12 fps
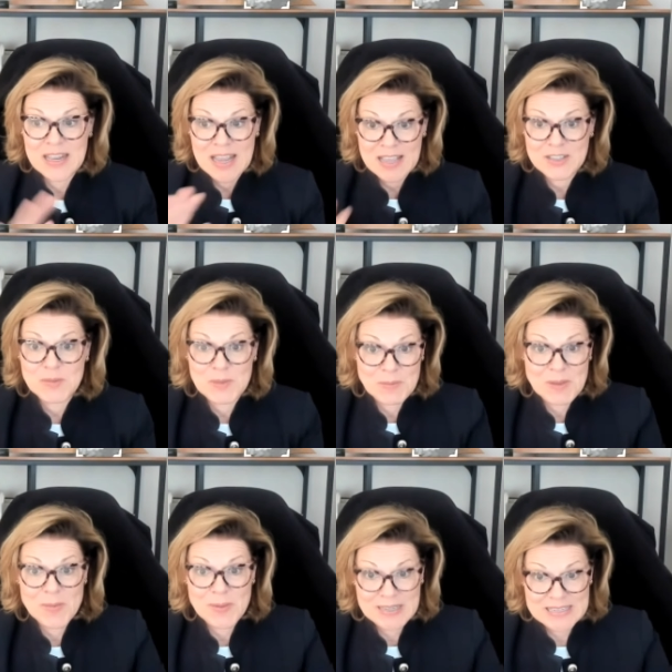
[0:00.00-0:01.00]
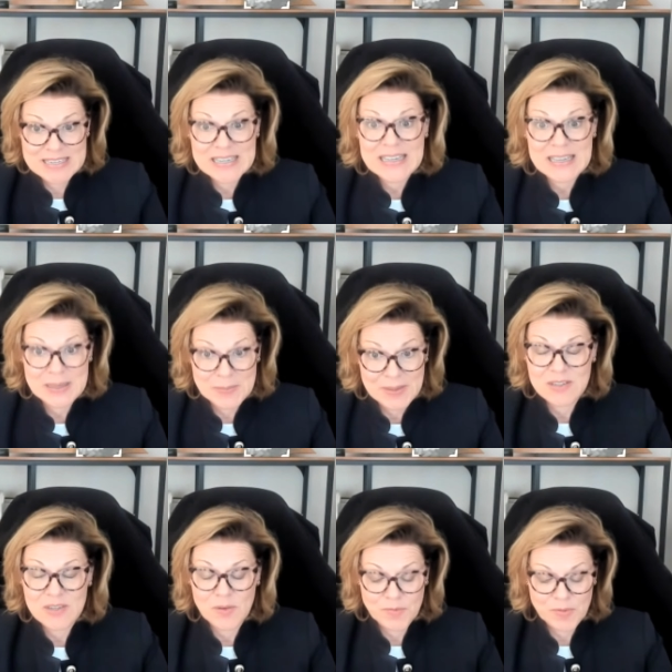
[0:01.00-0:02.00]
It has to be about my team.
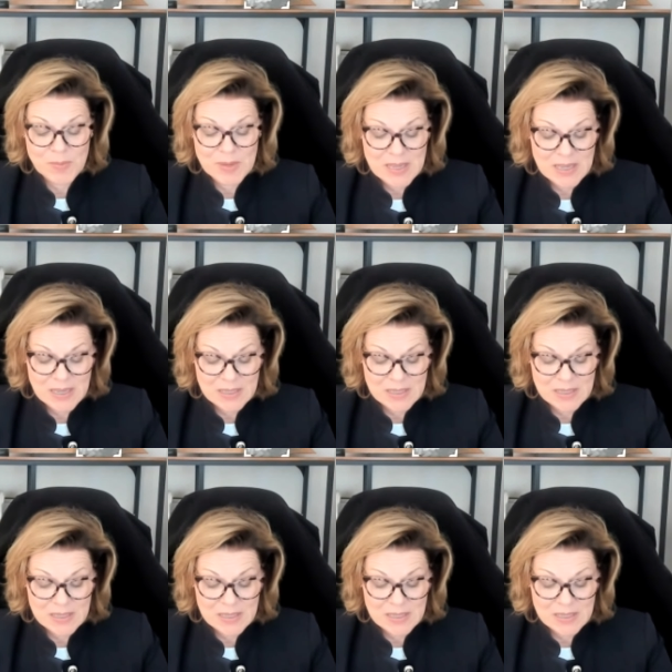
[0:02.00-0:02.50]
So for me,